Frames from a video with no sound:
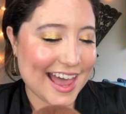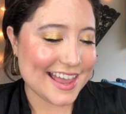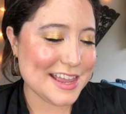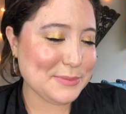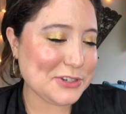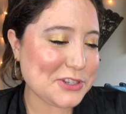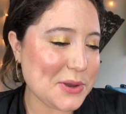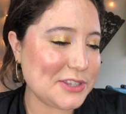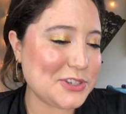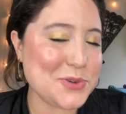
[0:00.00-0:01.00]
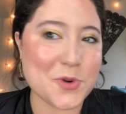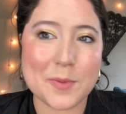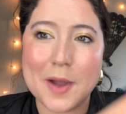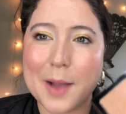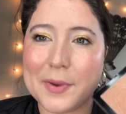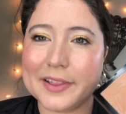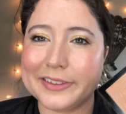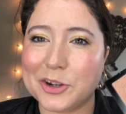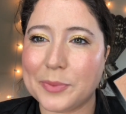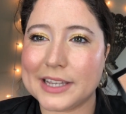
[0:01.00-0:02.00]
I am just going to warm up a
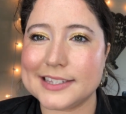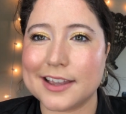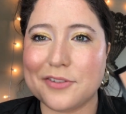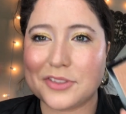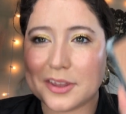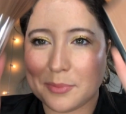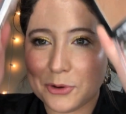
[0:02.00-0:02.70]
little bit of the